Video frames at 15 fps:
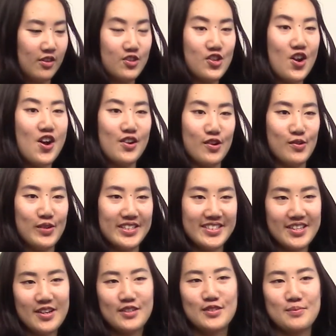John always
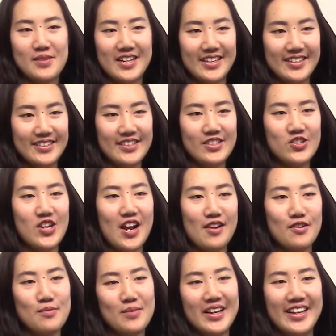tells me to
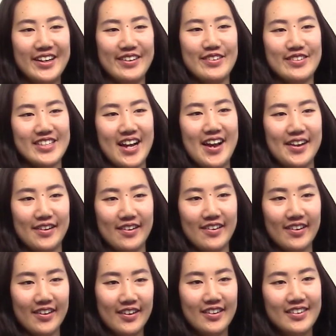channel my inner
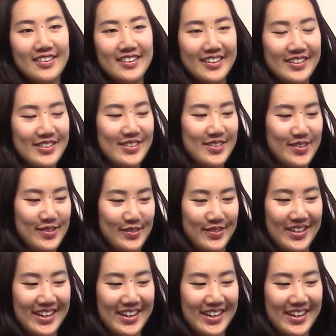tiger, so